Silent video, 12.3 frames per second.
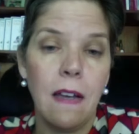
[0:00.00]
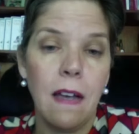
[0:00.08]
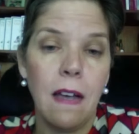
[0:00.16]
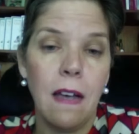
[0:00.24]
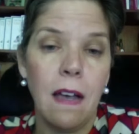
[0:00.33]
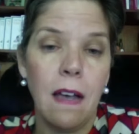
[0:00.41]

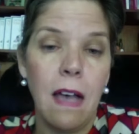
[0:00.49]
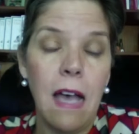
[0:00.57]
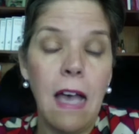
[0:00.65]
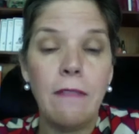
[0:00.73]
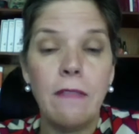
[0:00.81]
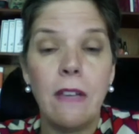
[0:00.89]

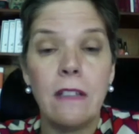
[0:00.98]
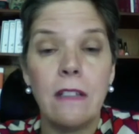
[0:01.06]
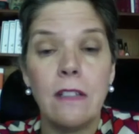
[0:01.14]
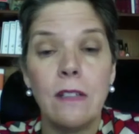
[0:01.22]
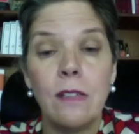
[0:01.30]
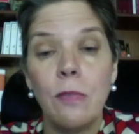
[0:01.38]
I've
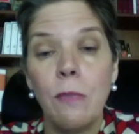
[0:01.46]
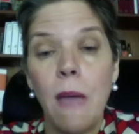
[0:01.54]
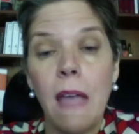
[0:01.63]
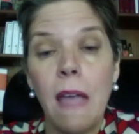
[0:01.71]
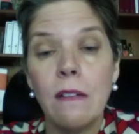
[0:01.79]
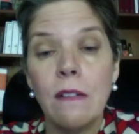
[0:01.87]
gotten to 2
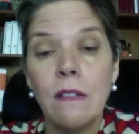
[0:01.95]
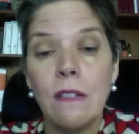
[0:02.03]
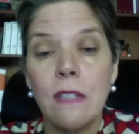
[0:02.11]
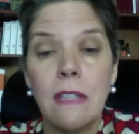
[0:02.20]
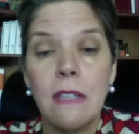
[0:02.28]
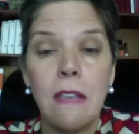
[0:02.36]
bankers
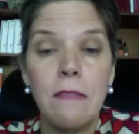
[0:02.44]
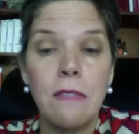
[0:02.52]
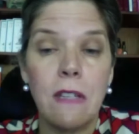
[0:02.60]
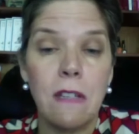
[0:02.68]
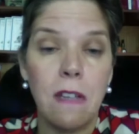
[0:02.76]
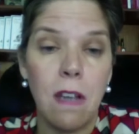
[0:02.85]
and they've
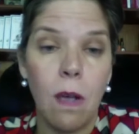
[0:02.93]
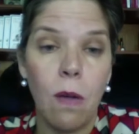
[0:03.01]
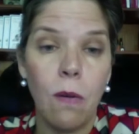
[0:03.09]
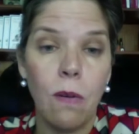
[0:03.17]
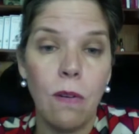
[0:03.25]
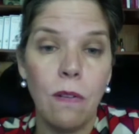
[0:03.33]
said
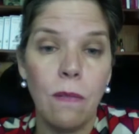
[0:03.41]
no.